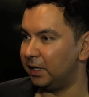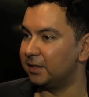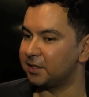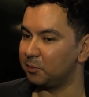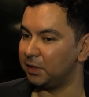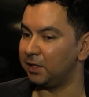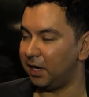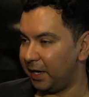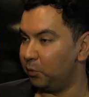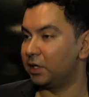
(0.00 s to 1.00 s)
it's something that
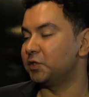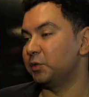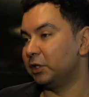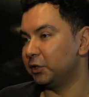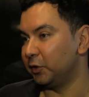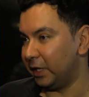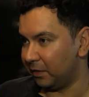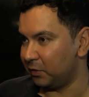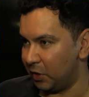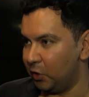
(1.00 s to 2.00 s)
I wanted to include in
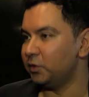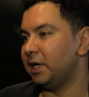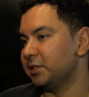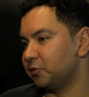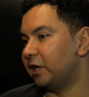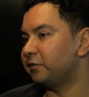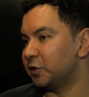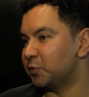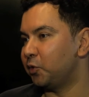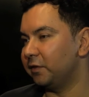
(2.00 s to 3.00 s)
the note as a
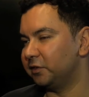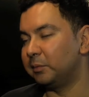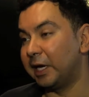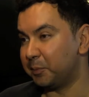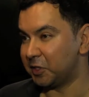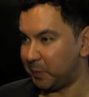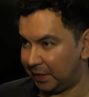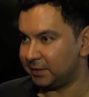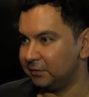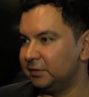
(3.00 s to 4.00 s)
reference point from my
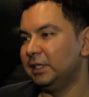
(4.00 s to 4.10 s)
perspective.